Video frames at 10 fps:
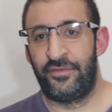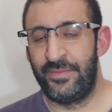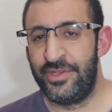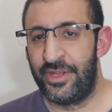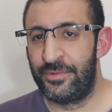
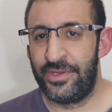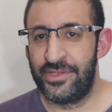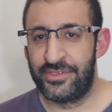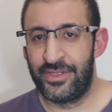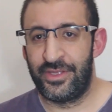familiar
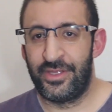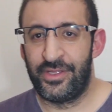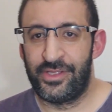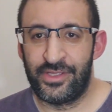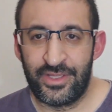with
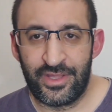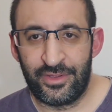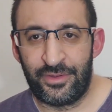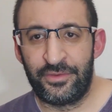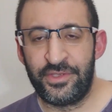
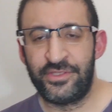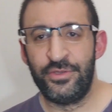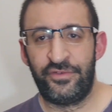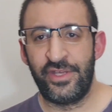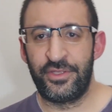all this
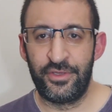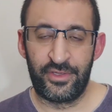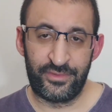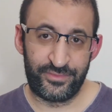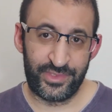new
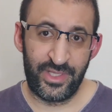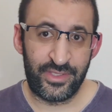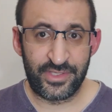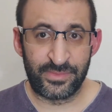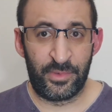feature
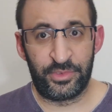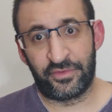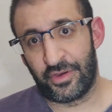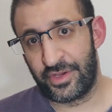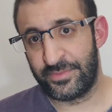until this moment,
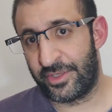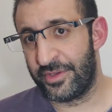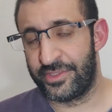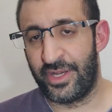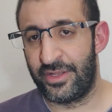of course,
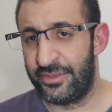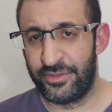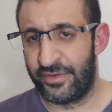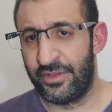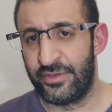because there are
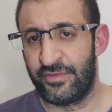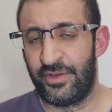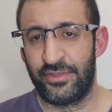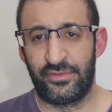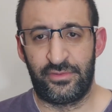another lot
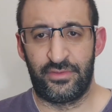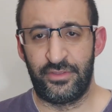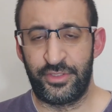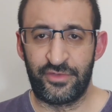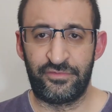
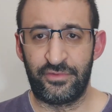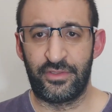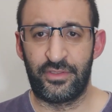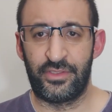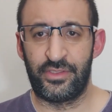of
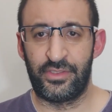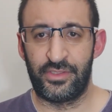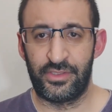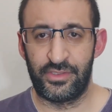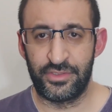
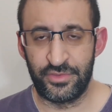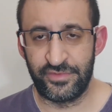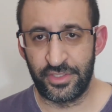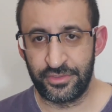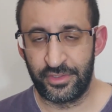new
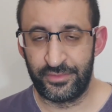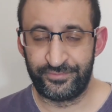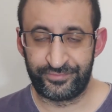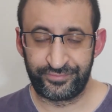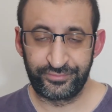feature.
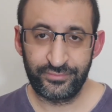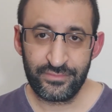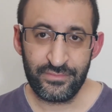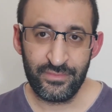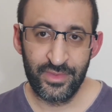
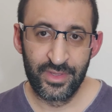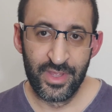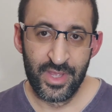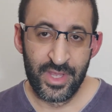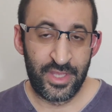
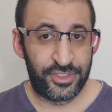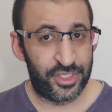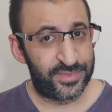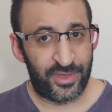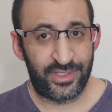
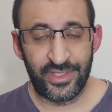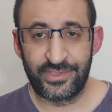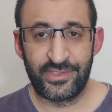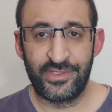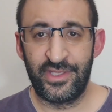Just practice,
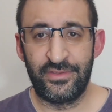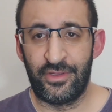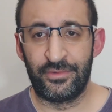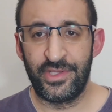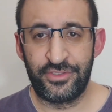as I said
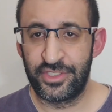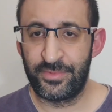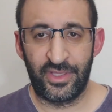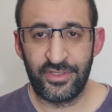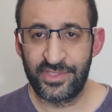always, just
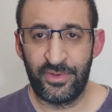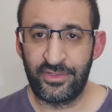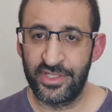practice